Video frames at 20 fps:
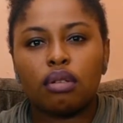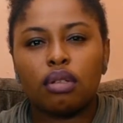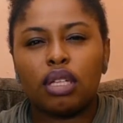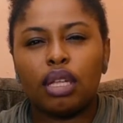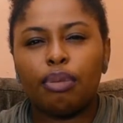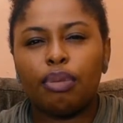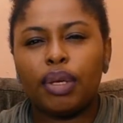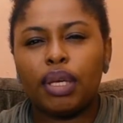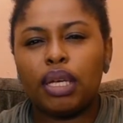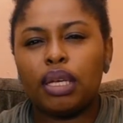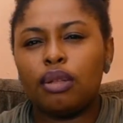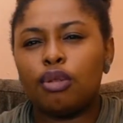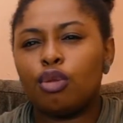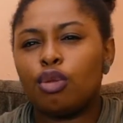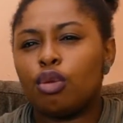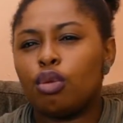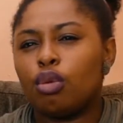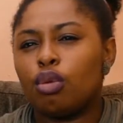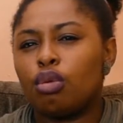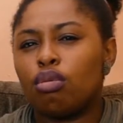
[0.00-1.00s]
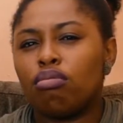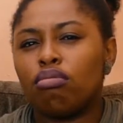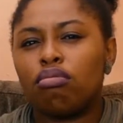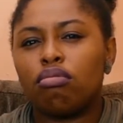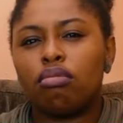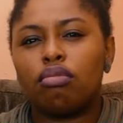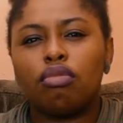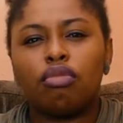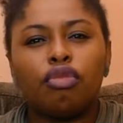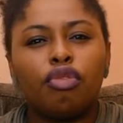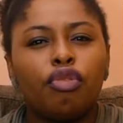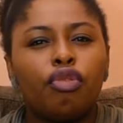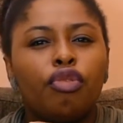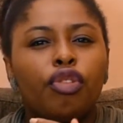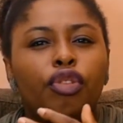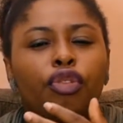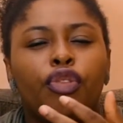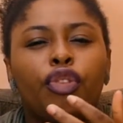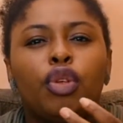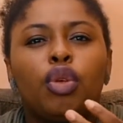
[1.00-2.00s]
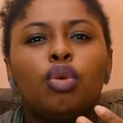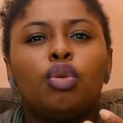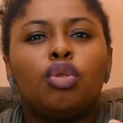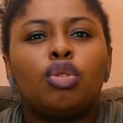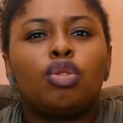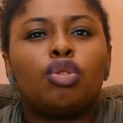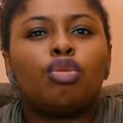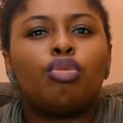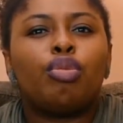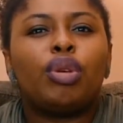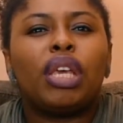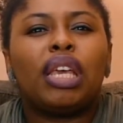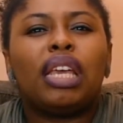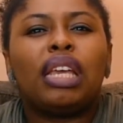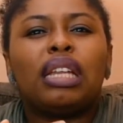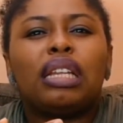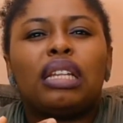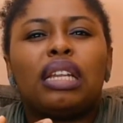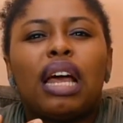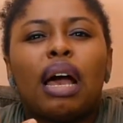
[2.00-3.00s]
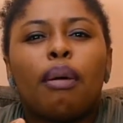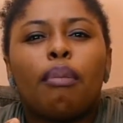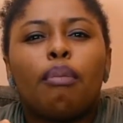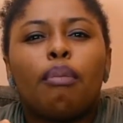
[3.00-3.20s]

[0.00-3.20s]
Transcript: They begin to refuse to be in that